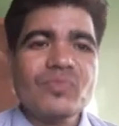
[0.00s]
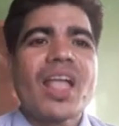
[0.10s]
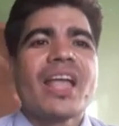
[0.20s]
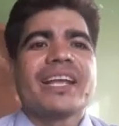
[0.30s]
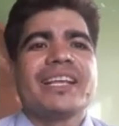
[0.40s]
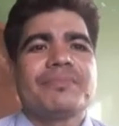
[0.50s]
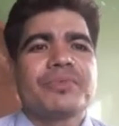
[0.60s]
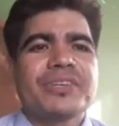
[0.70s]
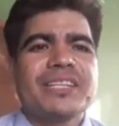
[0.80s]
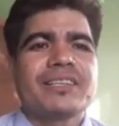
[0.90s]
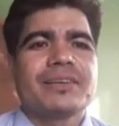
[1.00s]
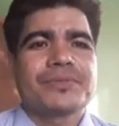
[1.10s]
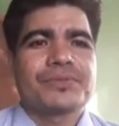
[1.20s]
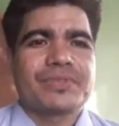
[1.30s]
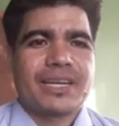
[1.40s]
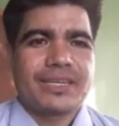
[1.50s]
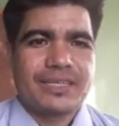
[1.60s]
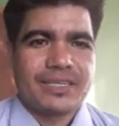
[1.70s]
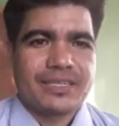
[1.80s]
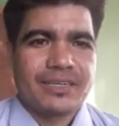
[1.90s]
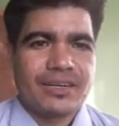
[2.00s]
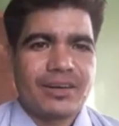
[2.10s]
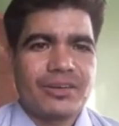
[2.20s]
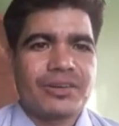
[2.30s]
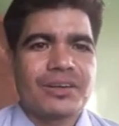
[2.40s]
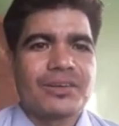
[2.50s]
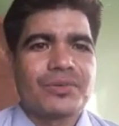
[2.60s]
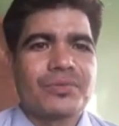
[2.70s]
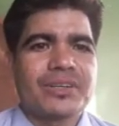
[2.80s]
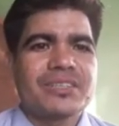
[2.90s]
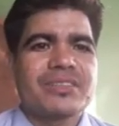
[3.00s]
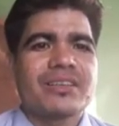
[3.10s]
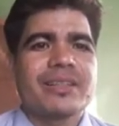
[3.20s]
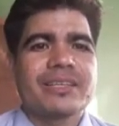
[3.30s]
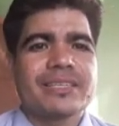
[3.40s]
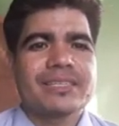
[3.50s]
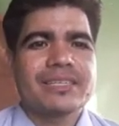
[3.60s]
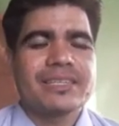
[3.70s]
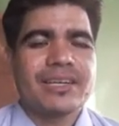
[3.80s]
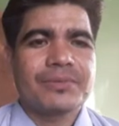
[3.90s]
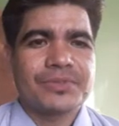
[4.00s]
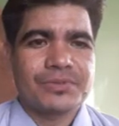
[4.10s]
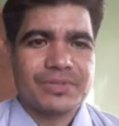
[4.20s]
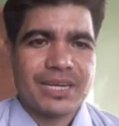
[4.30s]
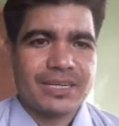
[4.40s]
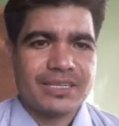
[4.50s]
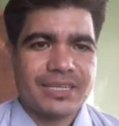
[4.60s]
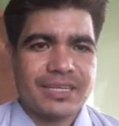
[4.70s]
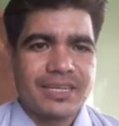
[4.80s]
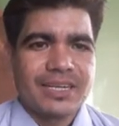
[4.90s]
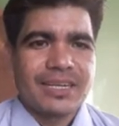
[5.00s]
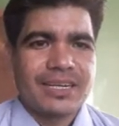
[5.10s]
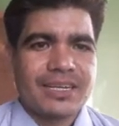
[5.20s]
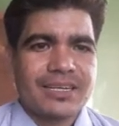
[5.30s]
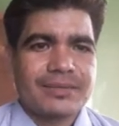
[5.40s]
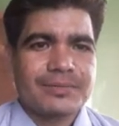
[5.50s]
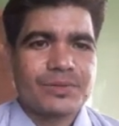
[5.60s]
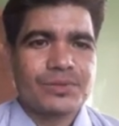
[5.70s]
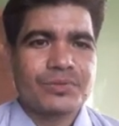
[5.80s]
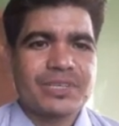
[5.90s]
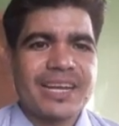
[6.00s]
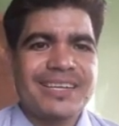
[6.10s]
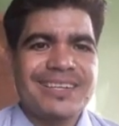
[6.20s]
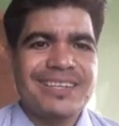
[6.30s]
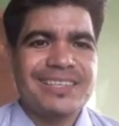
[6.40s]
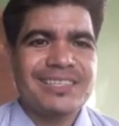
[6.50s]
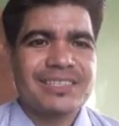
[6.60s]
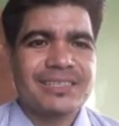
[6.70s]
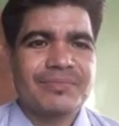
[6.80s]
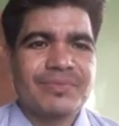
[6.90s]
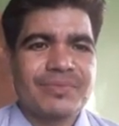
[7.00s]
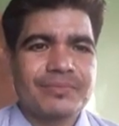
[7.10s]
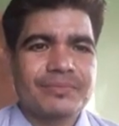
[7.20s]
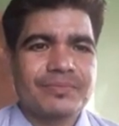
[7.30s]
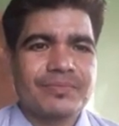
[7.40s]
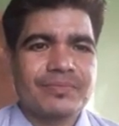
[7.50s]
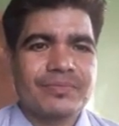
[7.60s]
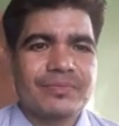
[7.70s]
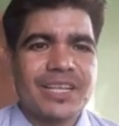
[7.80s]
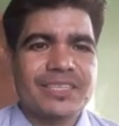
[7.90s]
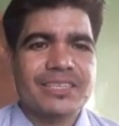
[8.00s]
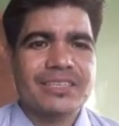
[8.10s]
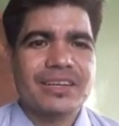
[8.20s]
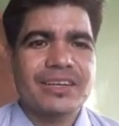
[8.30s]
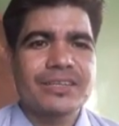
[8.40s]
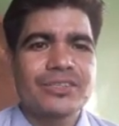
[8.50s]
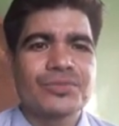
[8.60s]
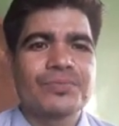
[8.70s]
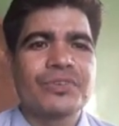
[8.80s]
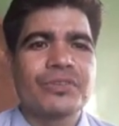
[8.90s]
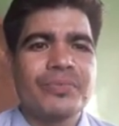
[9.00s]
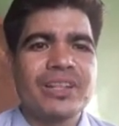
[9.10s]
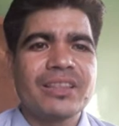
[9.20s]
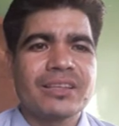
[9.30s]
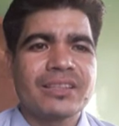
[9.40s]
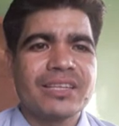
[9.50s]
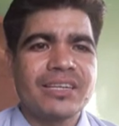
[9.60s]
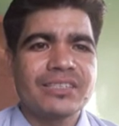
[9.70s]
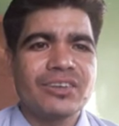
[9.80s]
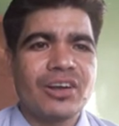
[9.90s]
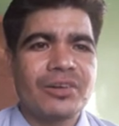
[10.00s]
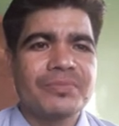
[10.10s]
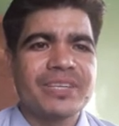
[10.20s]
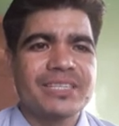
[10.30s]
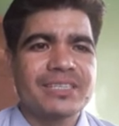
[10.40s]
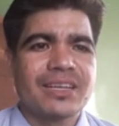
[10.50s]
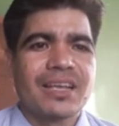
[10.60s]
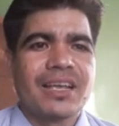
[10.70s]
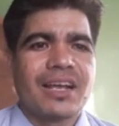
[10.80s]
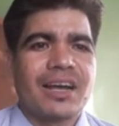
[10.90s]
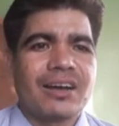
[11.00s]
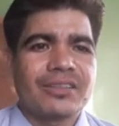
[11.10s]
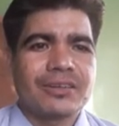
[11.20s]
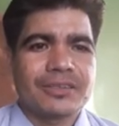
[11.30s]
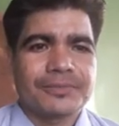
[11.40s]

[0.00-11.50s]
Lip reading: Importance of society, or what is the necessity of society? Society is necessary to fulfill the needs of each other.